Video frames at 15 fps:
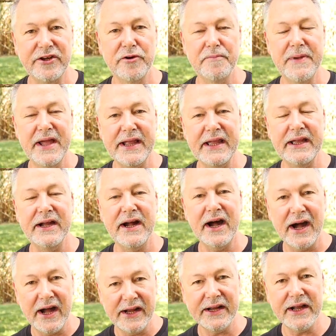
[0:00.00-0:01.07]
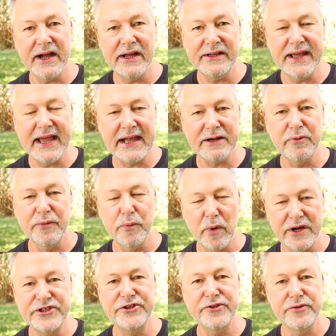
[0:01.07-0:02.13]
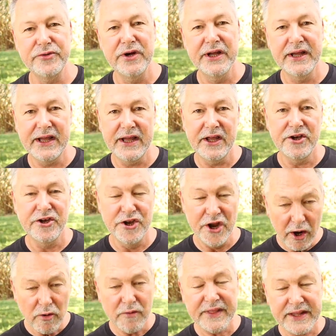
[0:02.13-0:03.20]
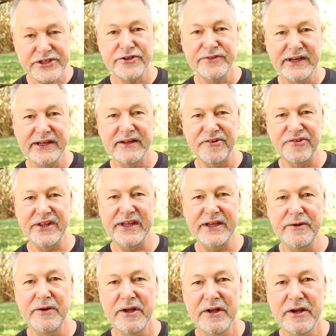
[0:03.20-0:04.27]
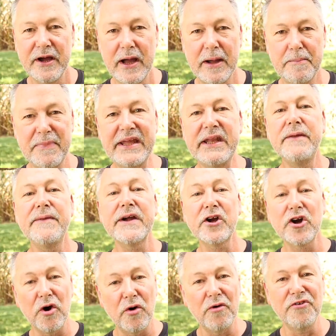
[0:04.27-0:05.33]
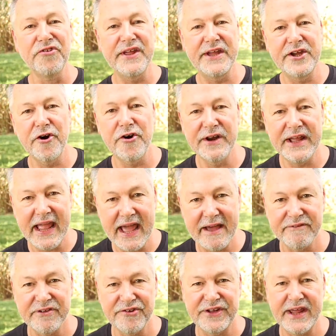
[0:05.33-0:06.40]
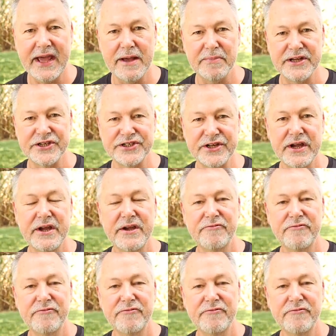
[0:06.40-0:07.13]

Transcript: You're making eye contact with what you know that you need to see, meeting the goals that you already have established.